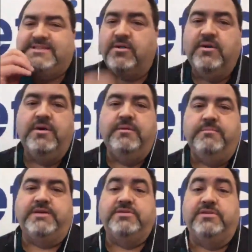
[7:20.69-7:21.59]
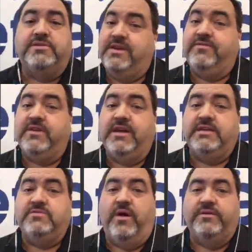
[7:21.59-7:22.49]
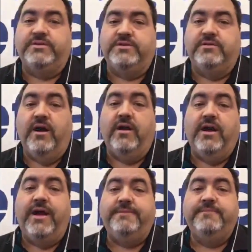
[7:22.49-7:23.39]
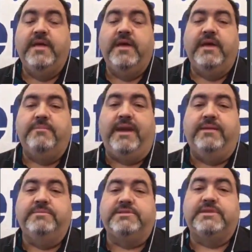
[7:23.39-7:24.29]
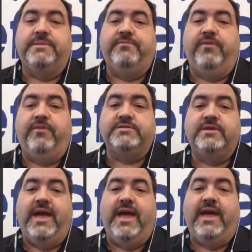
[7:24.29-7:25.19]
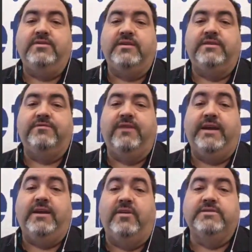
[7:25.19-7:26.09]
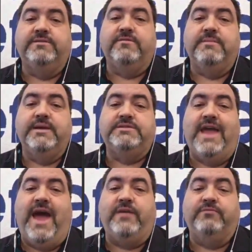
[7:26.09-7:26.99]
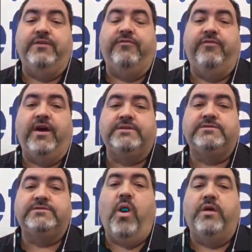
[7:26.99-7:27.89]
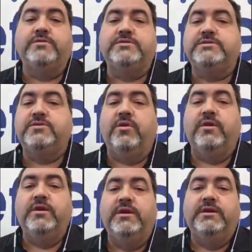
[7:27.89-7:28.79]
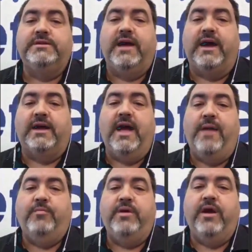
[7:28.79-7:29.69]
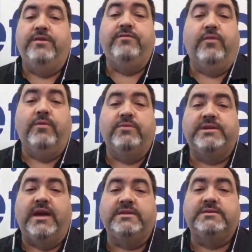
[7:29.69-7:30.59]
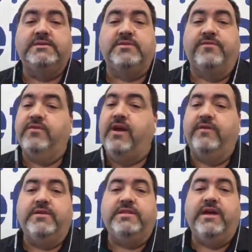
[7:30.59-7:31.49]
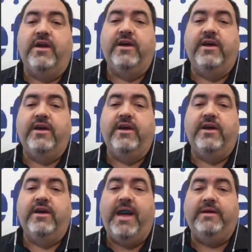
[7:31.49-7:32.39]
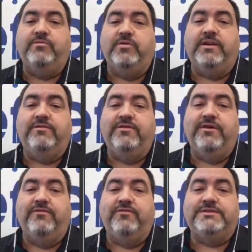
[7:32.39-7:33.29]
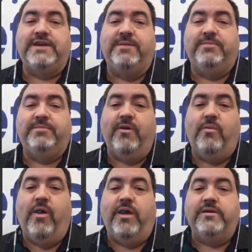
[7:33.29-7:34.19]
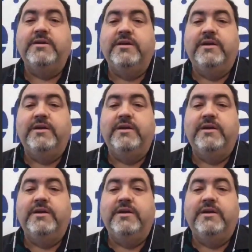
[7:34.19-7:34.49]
So make sure that you give your kids water too. All right? My name is Skip Foster, and you can find all this information at refreshwaterstore.com. We are in Fort Worth, Texas, so if you're ever in the area, stop by and we'll give you a free sample of our water.